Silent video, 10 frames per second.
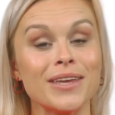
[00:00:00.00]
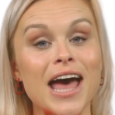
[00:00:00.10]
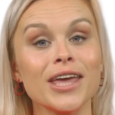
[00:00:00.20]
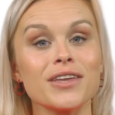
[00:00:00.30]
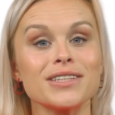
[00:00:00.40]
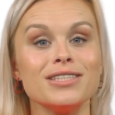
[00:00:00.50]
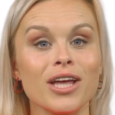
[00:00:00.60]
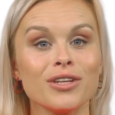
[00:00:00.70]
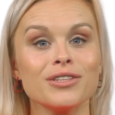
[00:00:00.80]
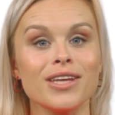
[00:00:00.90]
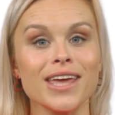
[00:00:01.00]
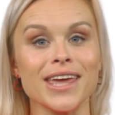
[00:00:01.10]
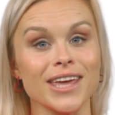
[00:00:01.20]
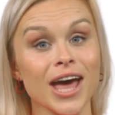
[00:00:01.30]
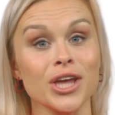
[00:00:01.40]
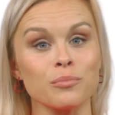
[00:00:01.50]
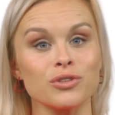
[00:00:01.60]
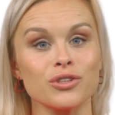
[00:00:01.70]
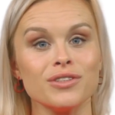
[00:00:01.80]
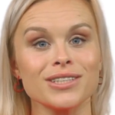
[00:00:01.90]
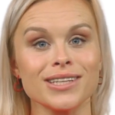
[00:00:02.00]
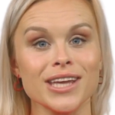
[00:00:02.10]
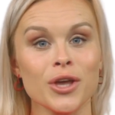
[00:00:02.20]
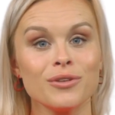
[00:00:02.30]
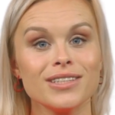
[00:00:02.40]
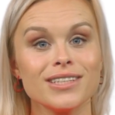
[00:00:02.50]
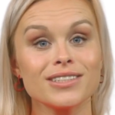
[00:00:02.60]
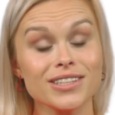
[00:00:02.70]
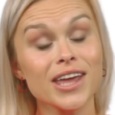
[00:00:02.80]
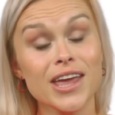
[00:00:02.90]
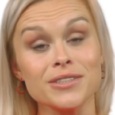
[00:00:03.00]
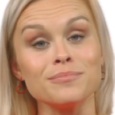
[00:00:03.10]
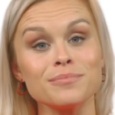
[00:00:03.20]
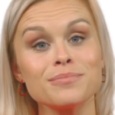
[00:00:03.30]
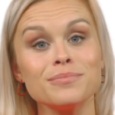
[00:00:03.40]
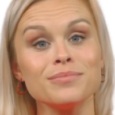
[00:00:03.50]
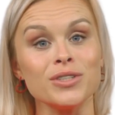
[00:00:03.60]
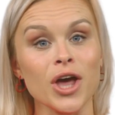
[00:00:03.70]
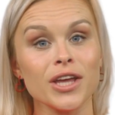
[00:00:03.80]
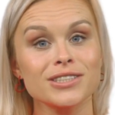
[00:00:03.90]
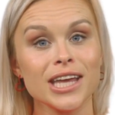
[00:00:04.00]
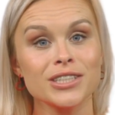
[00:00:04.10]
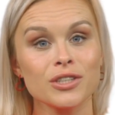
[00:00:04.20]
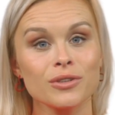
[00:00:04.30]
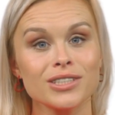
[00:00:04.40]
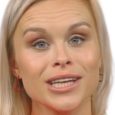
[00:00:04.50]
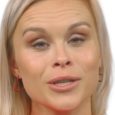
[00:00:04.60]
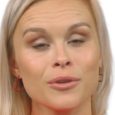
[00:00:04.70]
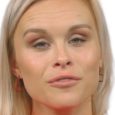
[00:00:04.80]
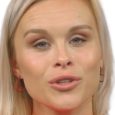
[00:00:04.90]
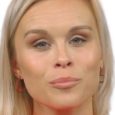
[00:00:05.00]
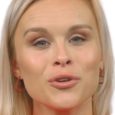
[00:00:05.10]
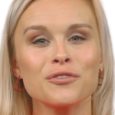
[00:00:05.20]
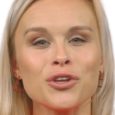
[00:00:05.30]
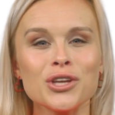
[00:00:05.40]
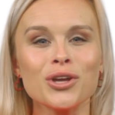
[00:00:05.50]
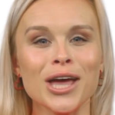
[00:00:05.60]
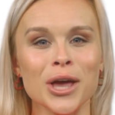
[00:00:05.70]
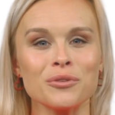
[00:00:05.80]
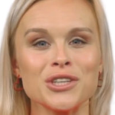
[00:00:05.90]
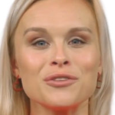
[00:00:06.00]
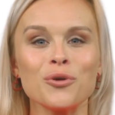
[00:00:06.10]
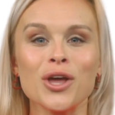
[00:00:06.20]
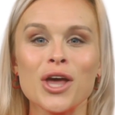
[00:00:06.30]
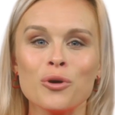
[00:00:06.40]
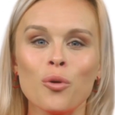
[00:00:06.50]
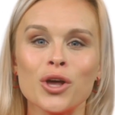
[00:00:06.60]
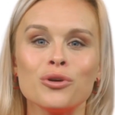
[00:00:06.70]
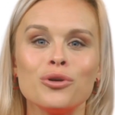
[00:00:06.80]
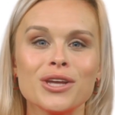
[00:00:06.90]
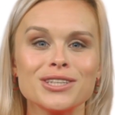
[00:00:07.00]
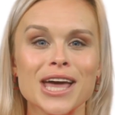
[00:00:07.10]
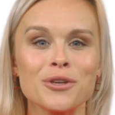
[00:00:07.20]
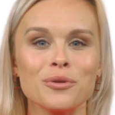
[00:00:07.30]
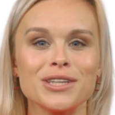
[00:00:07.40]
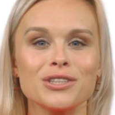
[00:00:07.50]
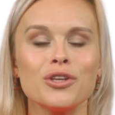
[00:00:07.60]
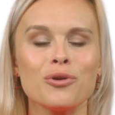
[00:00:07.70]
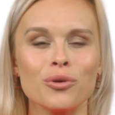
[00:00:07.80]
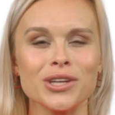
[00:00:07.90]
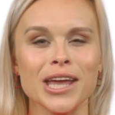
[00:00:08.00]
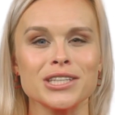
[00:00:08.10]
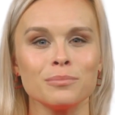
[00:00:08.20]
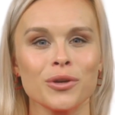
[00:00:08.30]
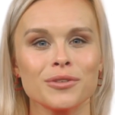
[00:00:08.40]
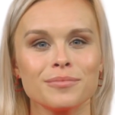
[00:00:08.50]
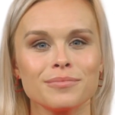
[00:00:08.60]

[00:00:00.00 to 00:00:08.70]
I want to tell you that AI will do this analysis today. Contact our team if you prefer collaborative one-on-one real-time research with an expert.